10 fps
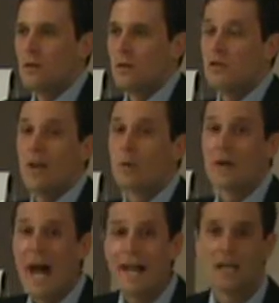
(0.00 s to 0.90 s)
They're saying we're
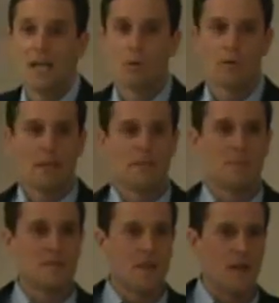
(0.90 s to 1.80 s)
not getting relief from
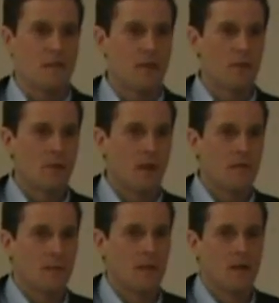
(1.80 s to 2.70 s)
the state or federal
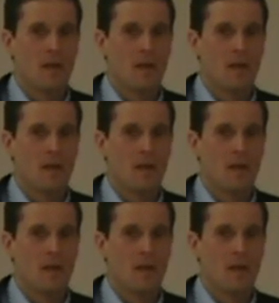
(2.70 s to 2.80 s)
government.